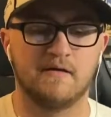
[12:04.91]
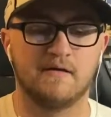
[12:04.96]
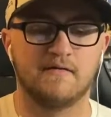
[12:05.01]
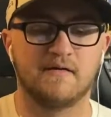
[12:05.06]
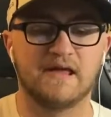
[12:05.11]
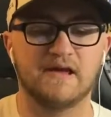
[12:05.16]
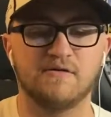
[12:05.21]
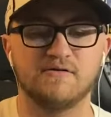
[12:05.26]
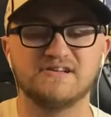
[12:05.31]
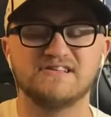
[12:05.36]

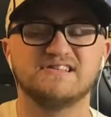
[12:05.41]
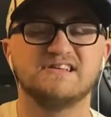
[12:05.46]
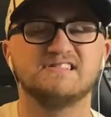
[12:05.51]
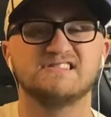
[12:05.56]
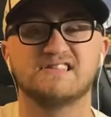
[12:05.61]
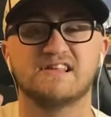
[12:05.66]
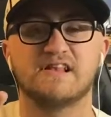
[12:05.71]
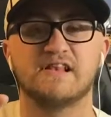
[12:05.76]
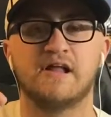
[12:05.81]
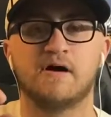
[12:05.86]
he always does
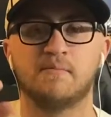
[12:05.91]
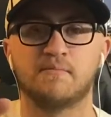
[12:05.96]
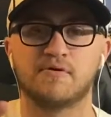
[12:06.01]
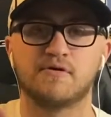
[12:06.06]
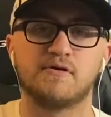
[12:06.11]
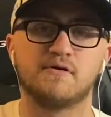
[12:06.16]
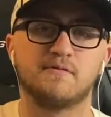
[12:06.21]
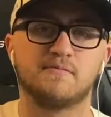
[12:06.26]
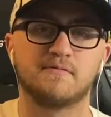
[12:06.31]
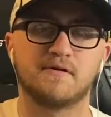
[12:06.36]
the
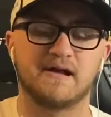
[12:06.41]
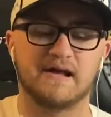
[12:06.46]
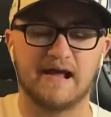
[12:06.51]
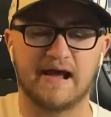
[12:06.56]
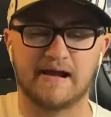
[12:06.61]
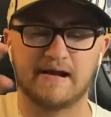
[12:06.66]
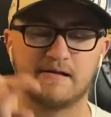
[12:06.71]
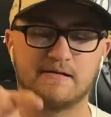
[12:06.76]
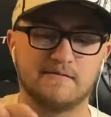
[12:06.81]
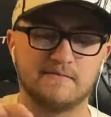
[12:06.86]
number
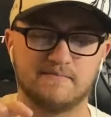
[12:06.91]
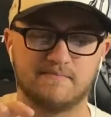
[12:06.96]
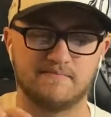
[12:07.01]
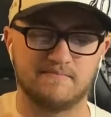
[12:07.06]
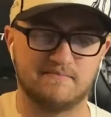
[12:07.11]
kind of